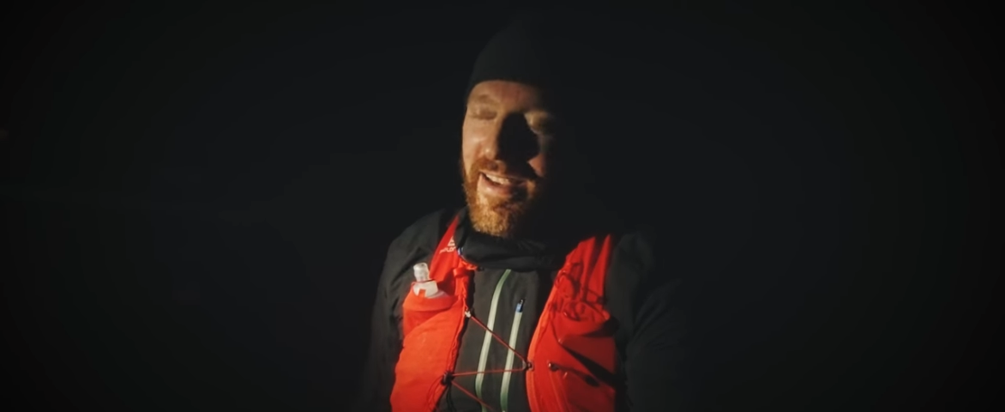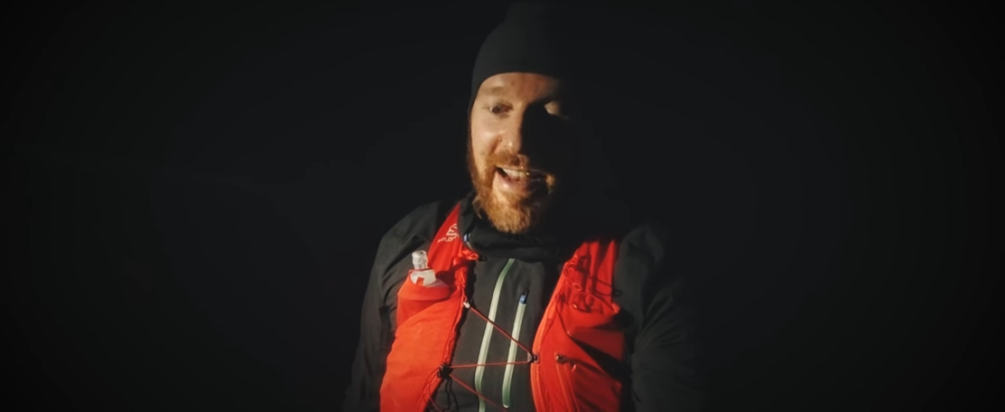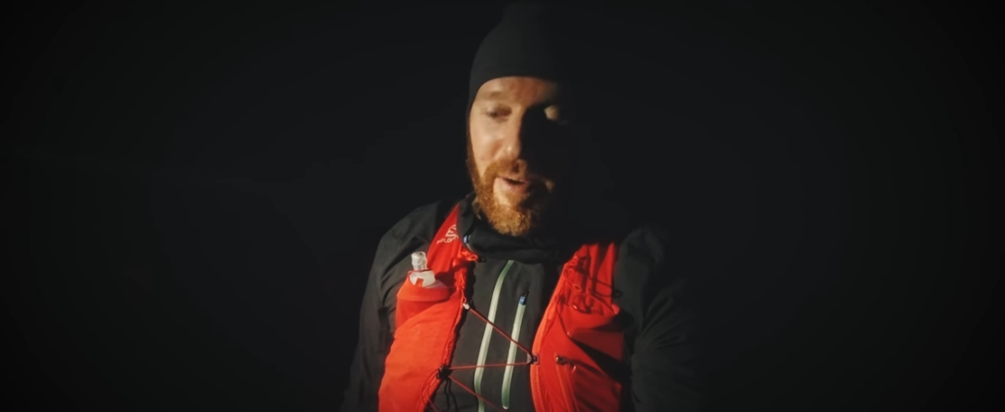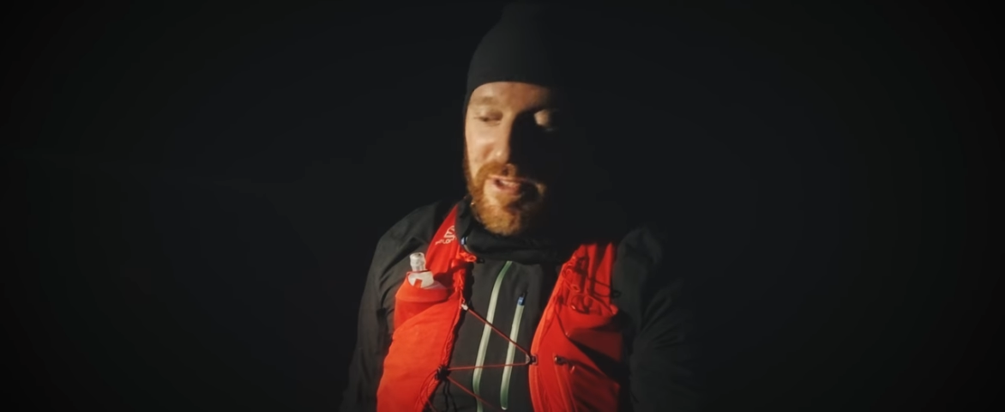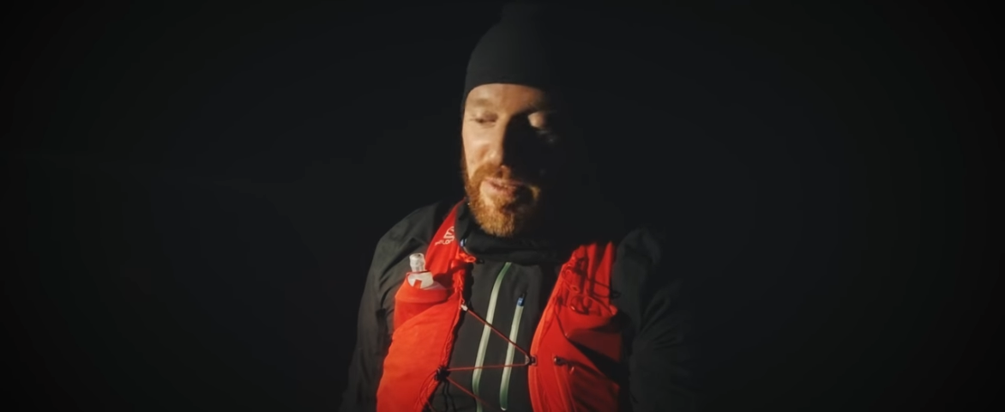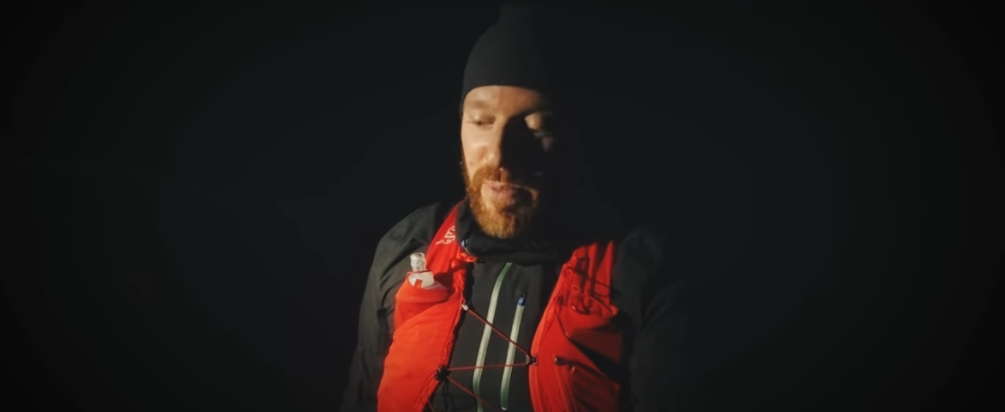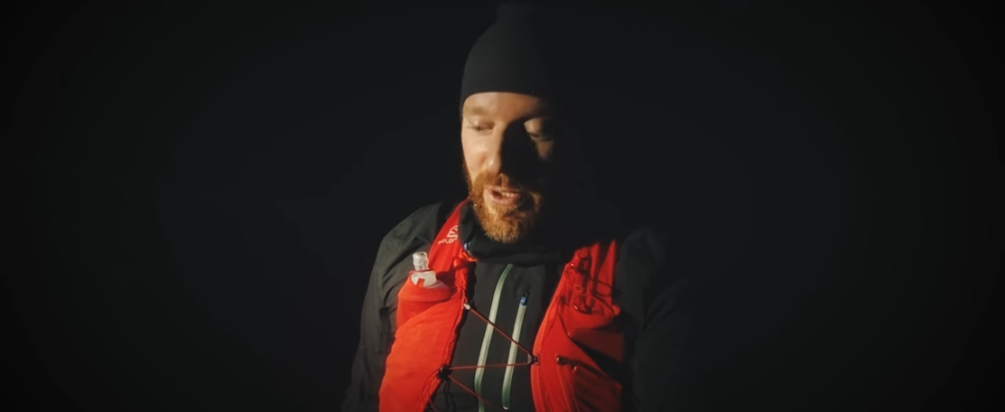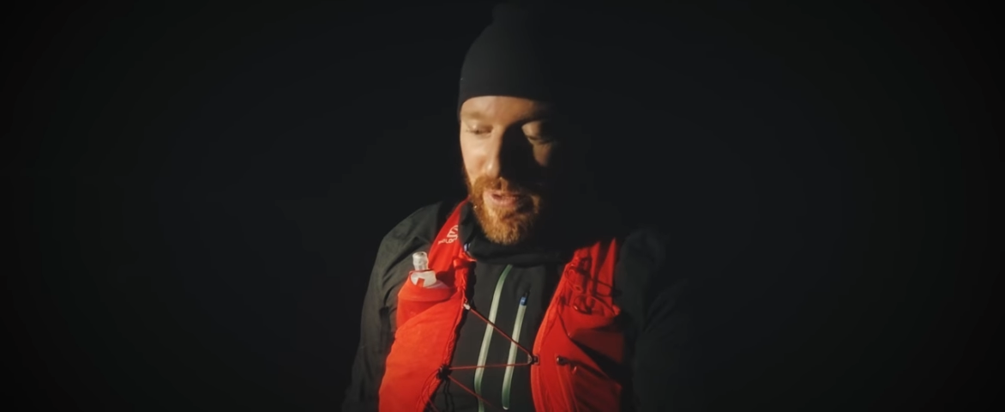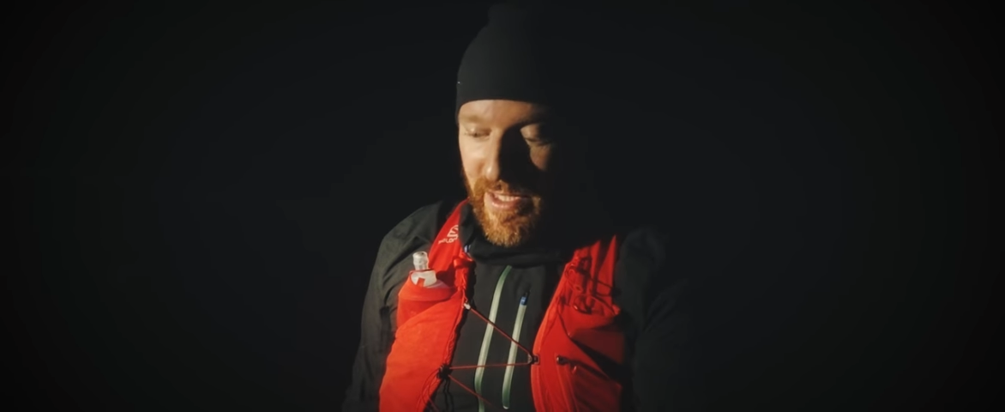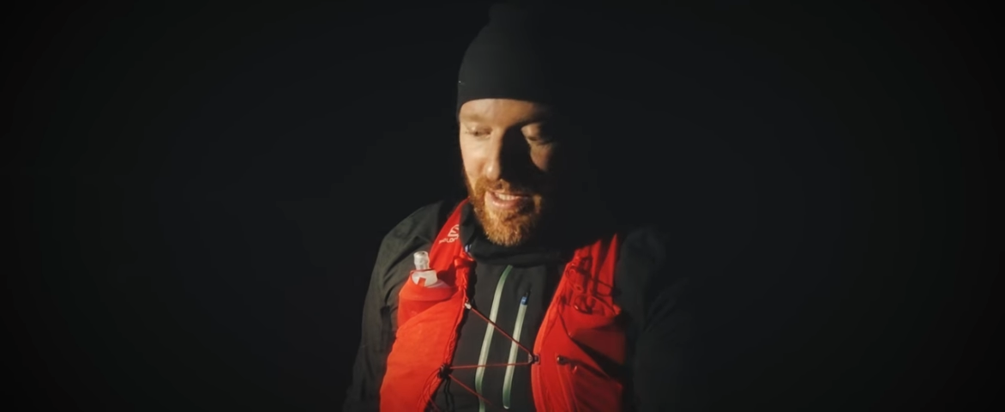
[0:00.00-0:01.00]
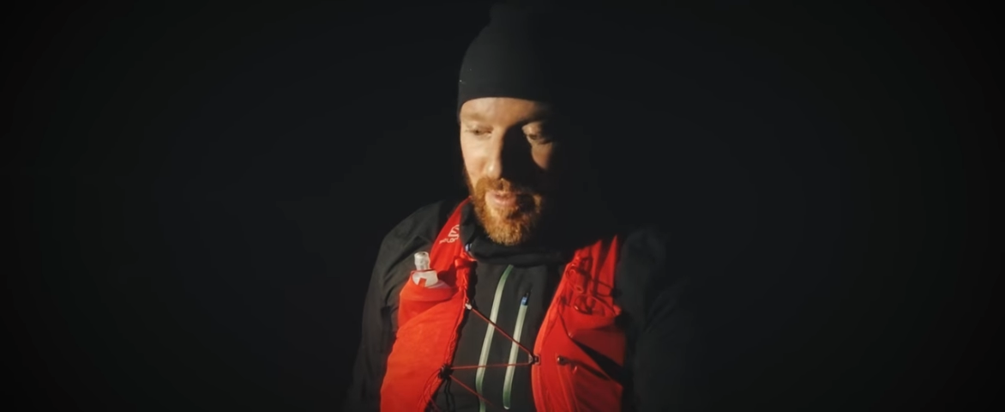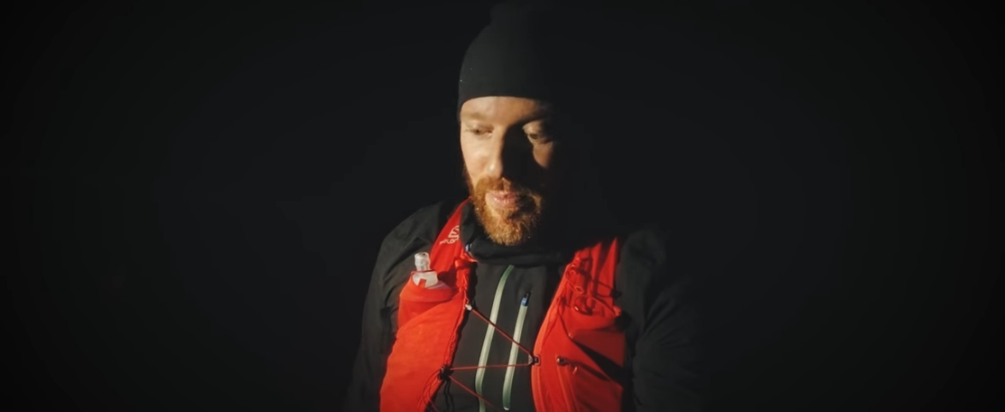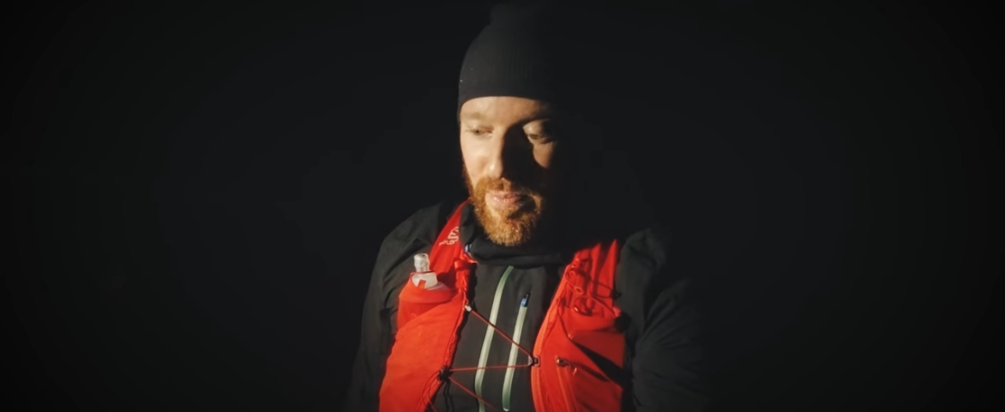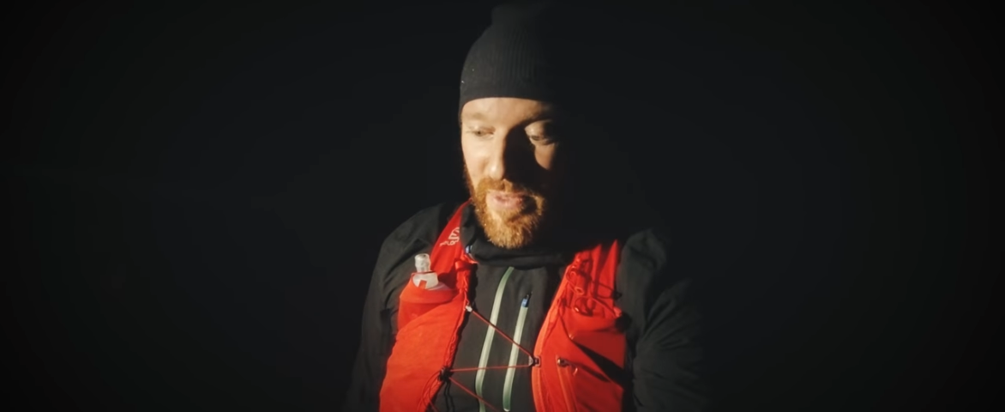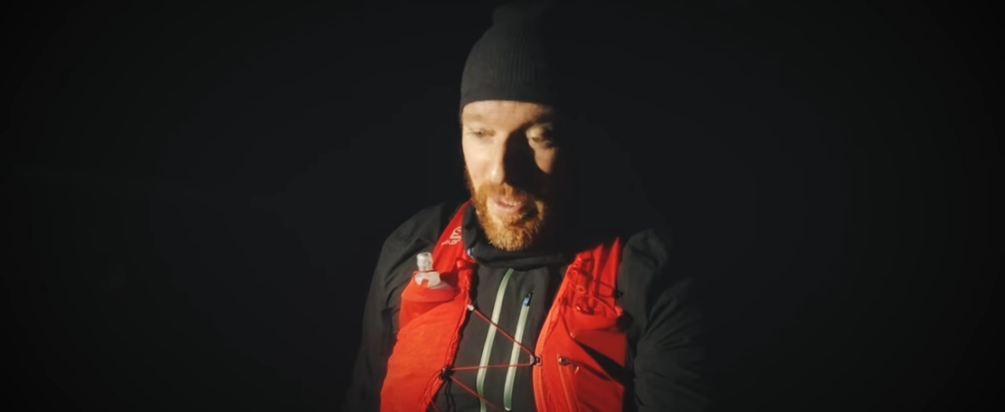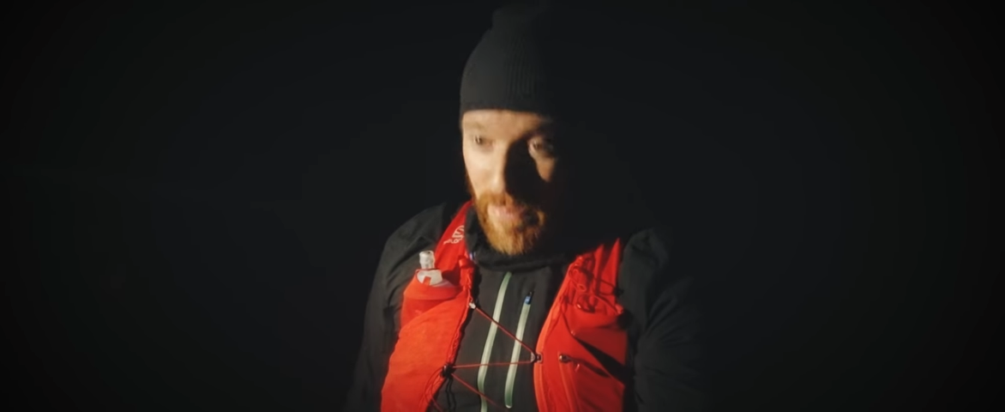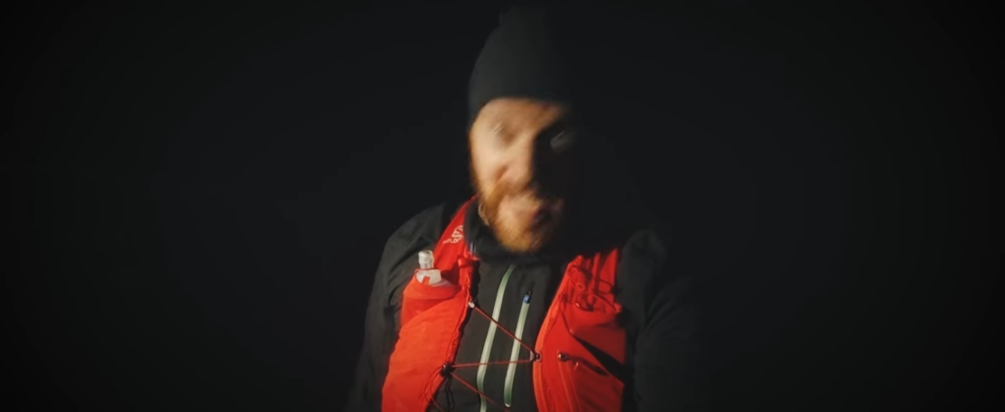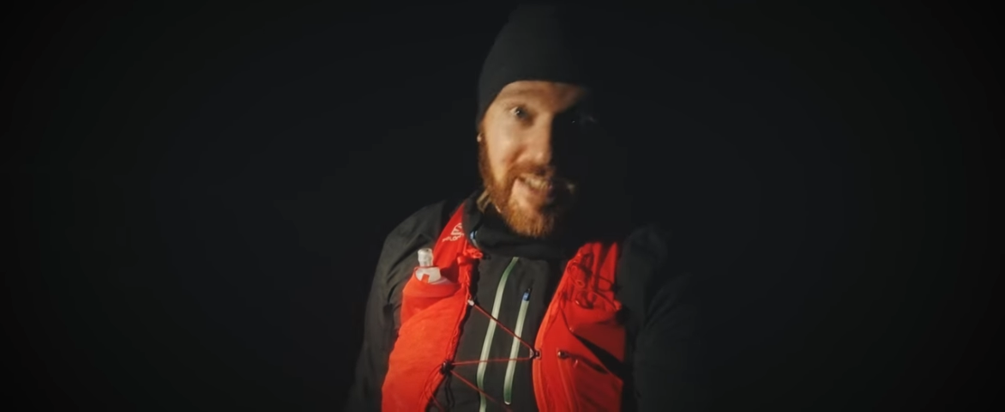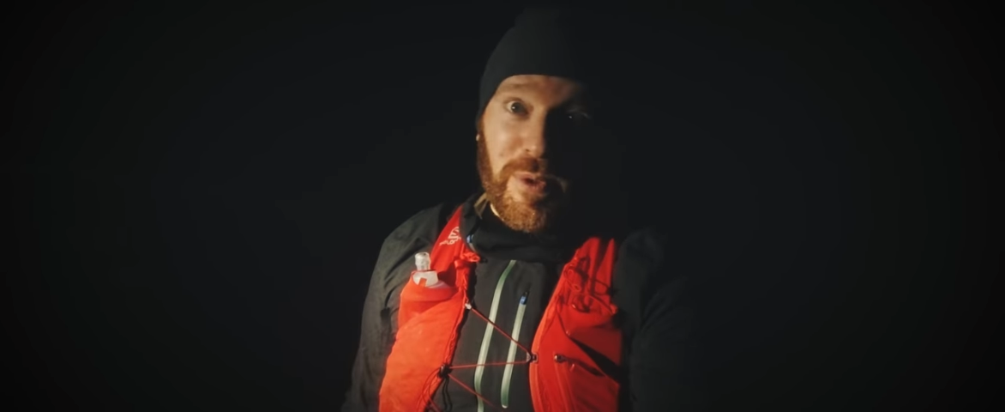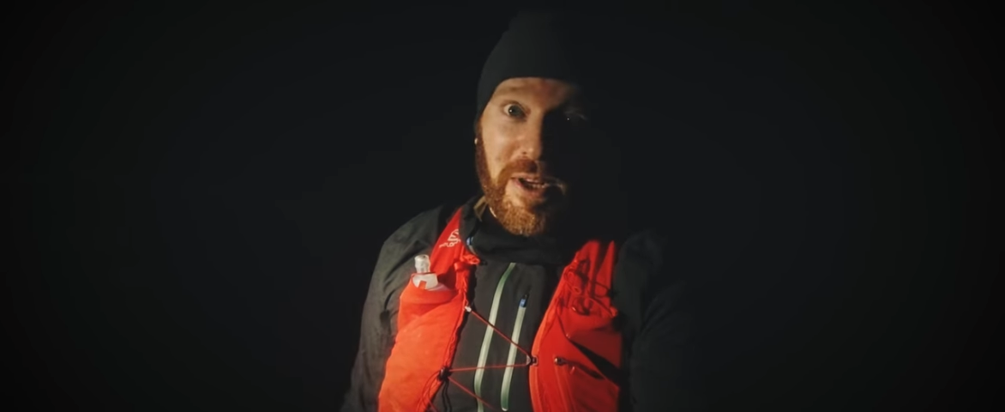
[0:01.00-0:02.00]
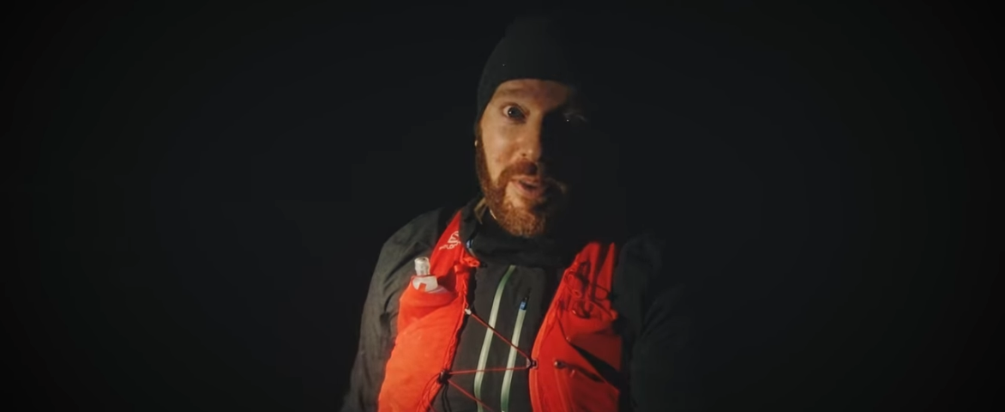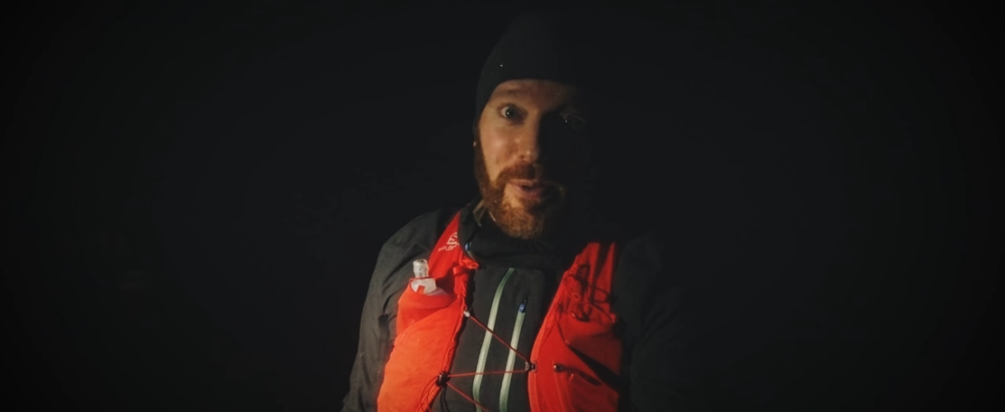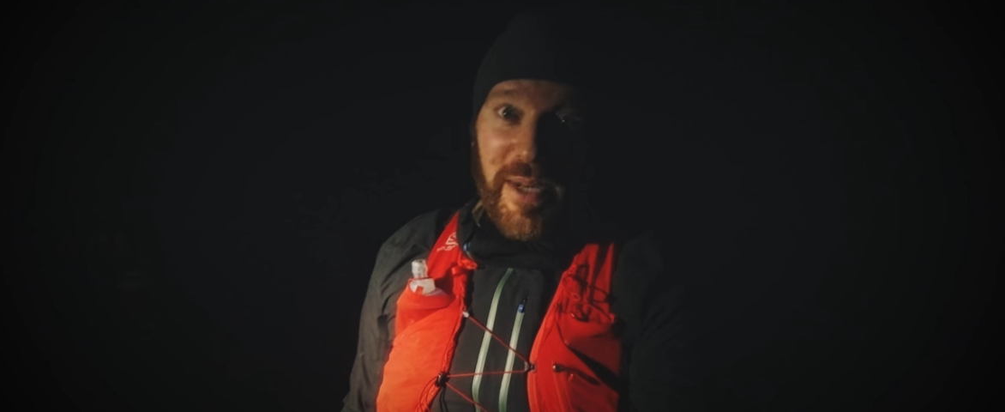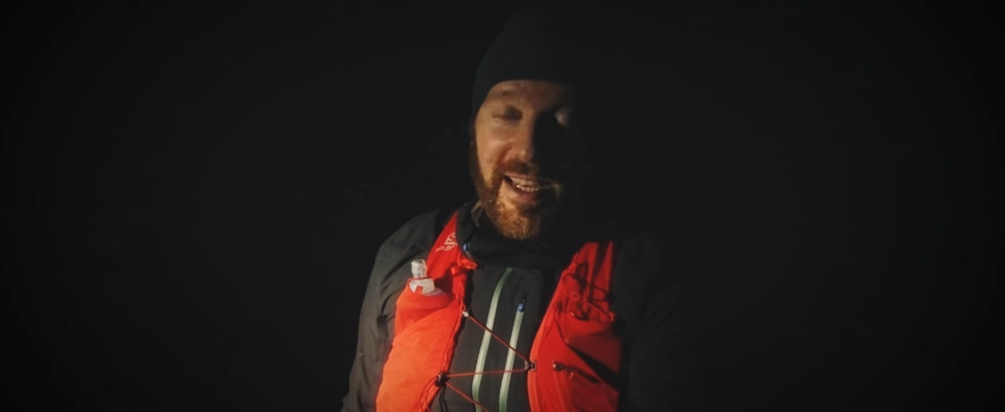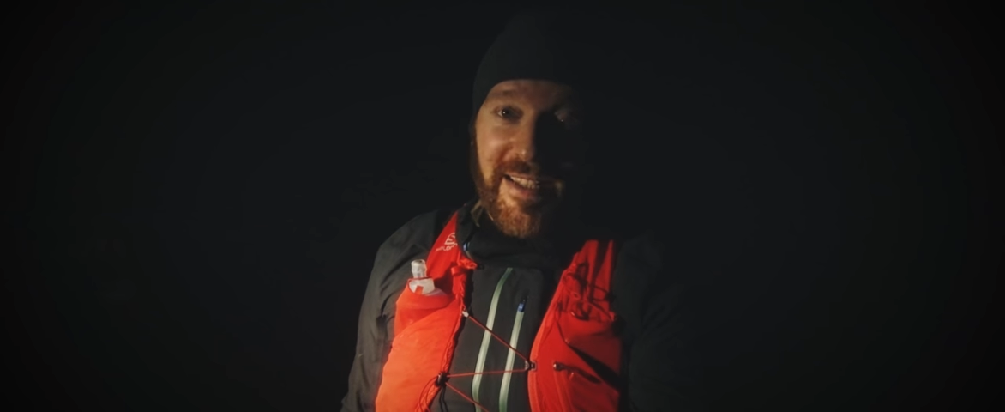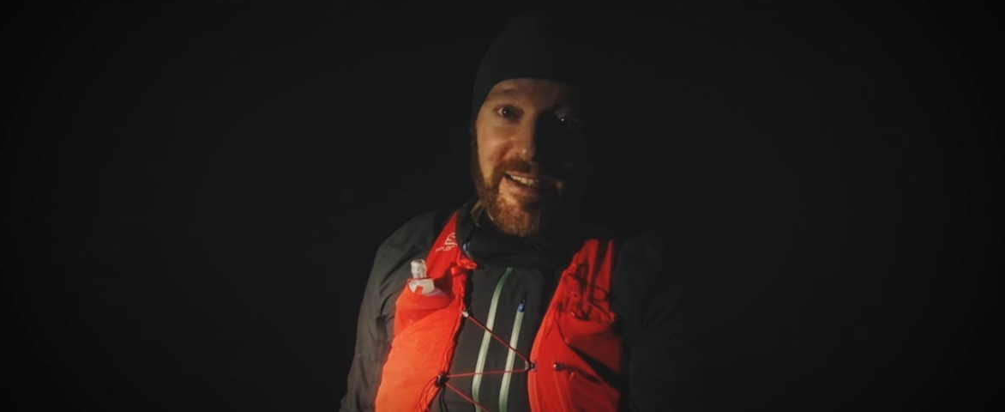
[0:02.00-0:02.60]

Today was a big one, the biggest one of the week.